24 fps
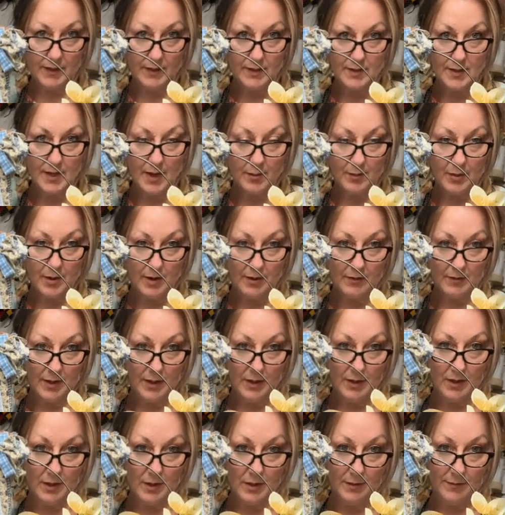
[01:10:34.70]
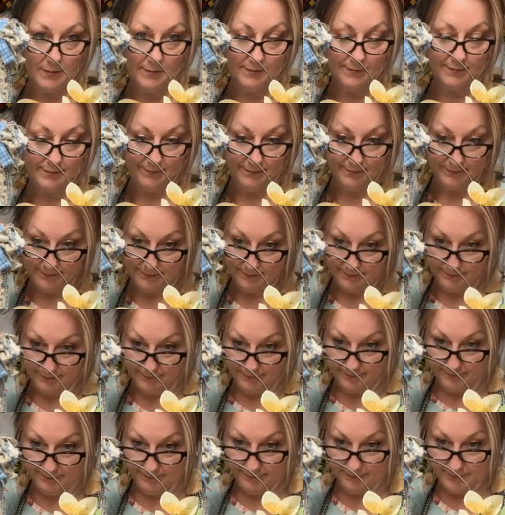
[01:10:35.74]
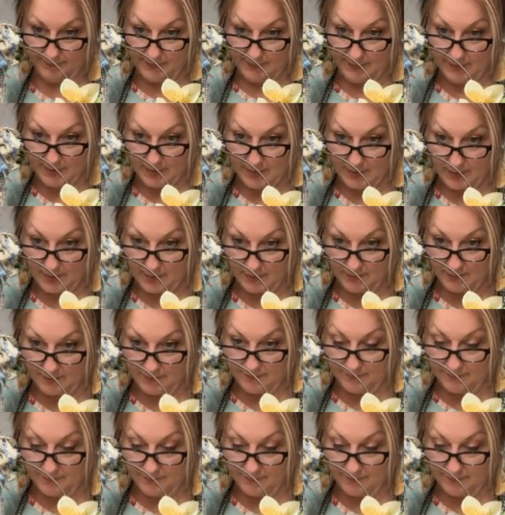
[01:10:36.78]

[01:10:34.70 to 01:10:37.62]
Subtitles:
fix that part right there. So,